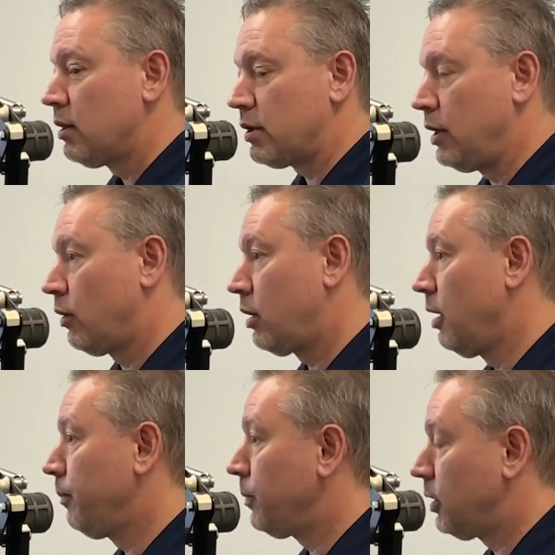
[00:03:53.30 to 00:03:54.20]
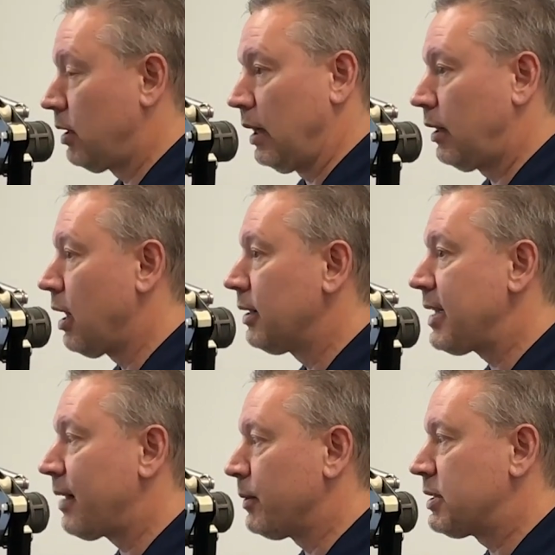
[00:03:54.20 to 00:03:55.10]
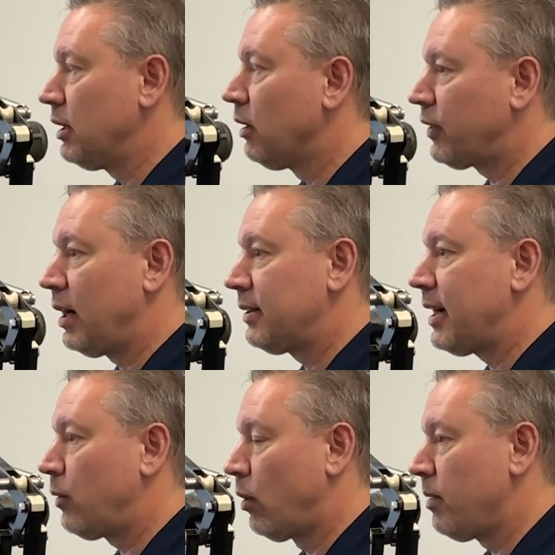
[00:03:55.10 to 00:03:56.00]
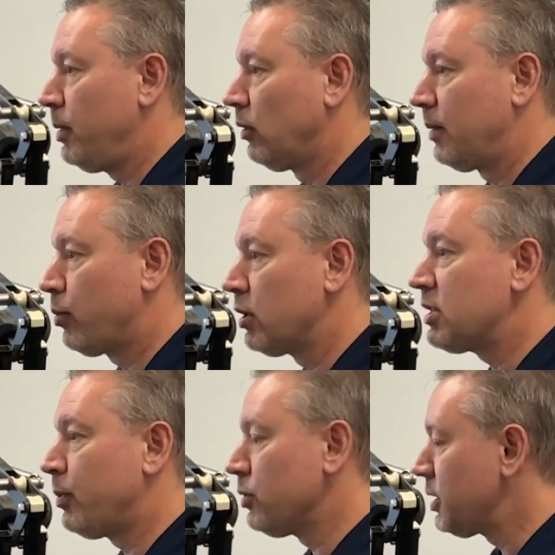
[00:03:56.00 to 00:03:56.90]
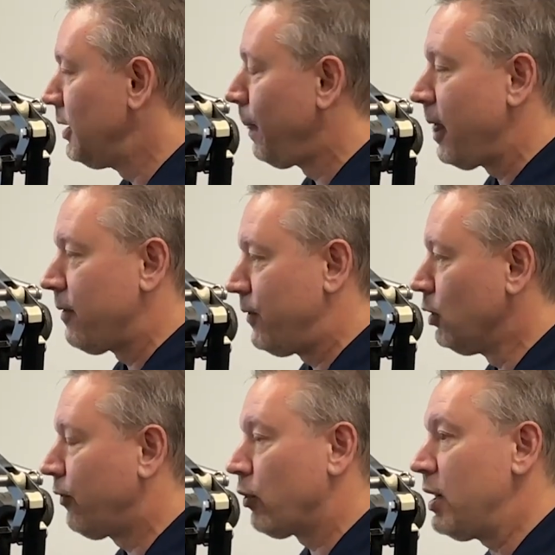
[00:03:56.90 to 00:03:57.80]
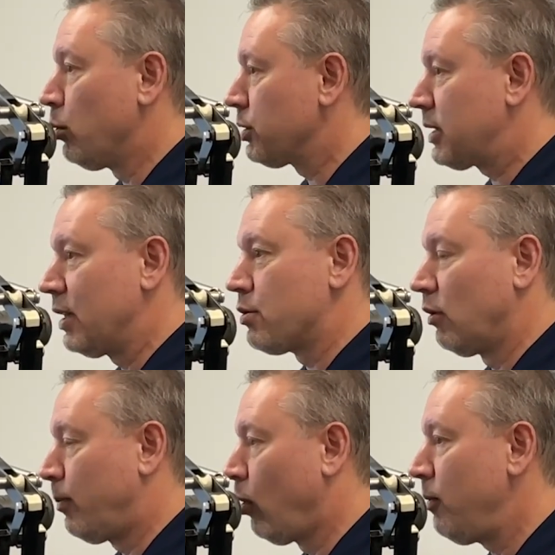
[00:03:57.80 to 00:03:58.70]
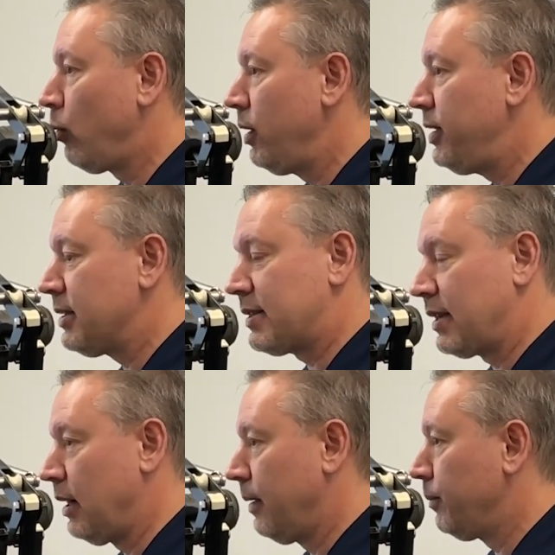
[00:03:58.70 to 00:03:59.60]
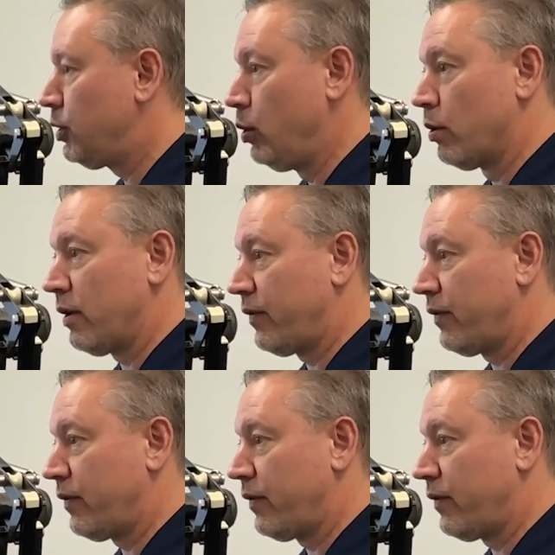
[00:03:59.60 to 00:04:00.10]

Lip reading: So, come contact myself, contact one of the building principals. Feel free. We'll schedule an appointment with you, tour the